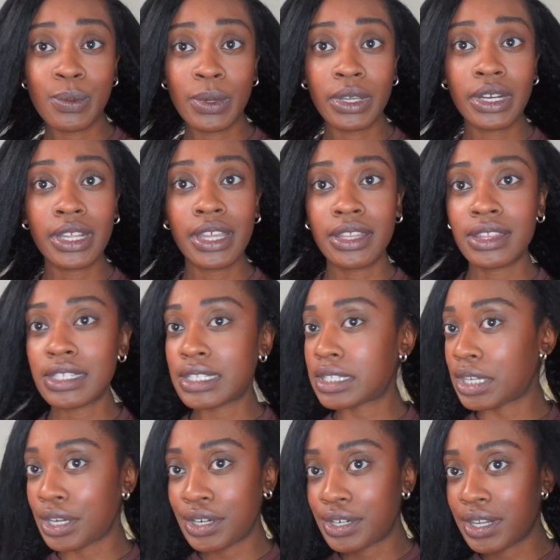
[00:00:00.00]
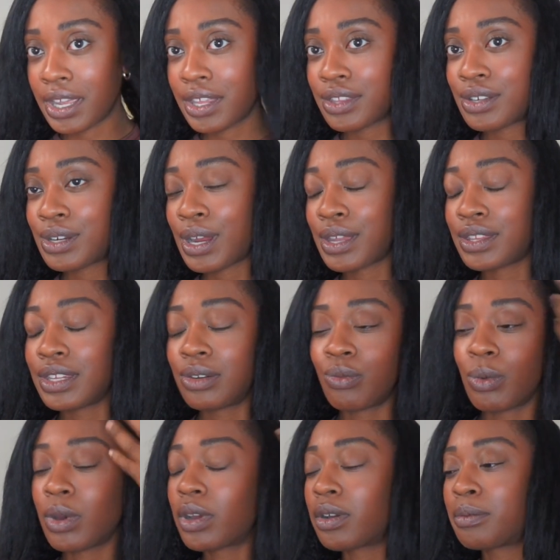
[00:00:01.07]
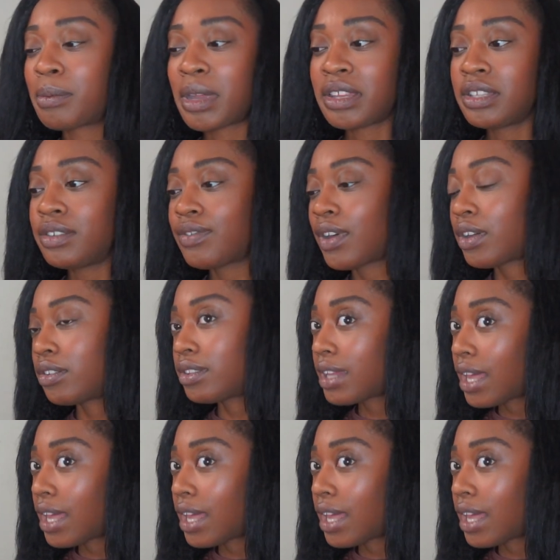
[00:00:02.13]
We're gonna get this hair together and then work on my leave out